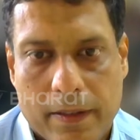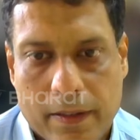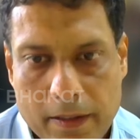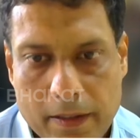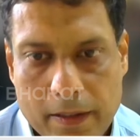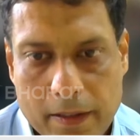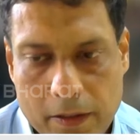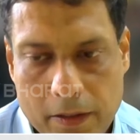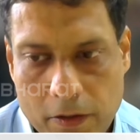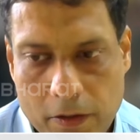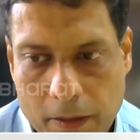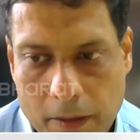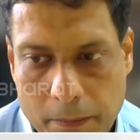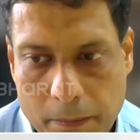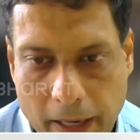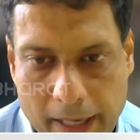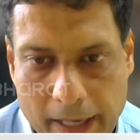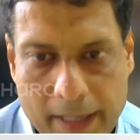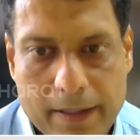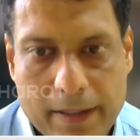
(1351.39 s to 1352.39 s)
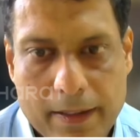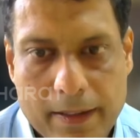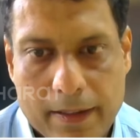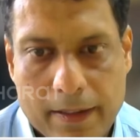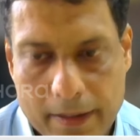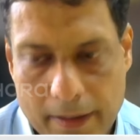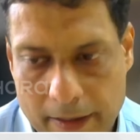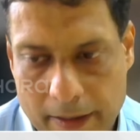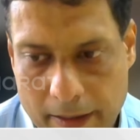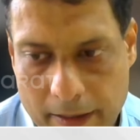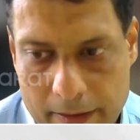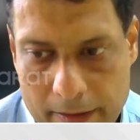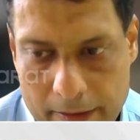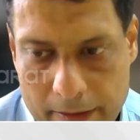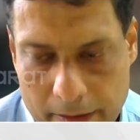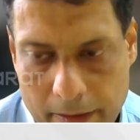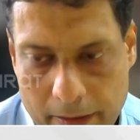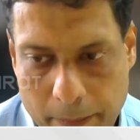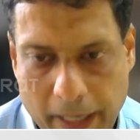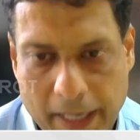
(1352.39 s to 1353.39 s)
the
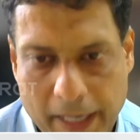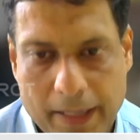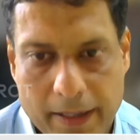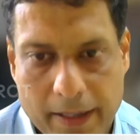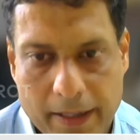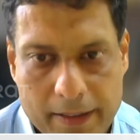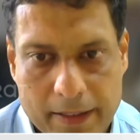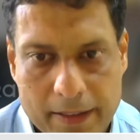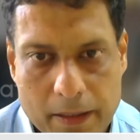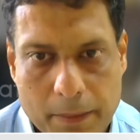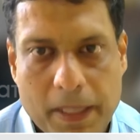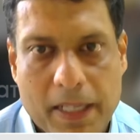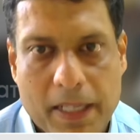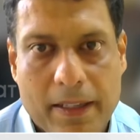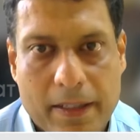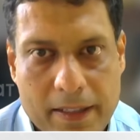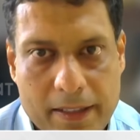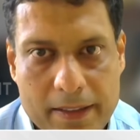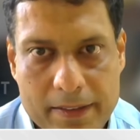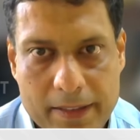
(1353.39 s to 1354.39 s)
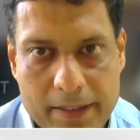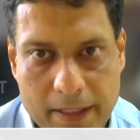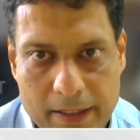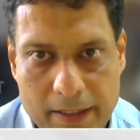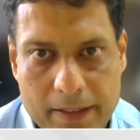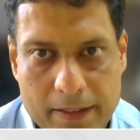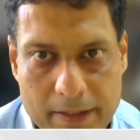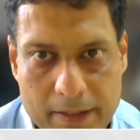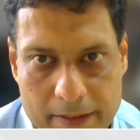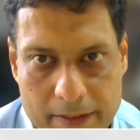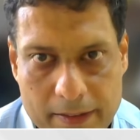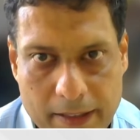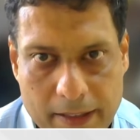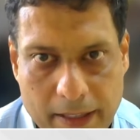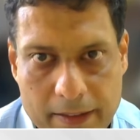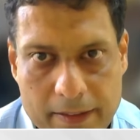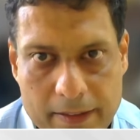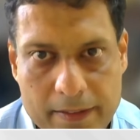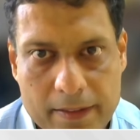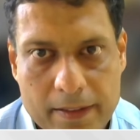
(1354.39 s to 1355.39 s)
bile duct and the biliary stent in this
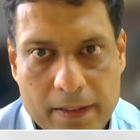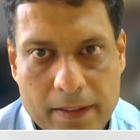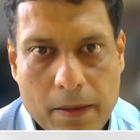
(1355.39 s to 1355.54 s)
case,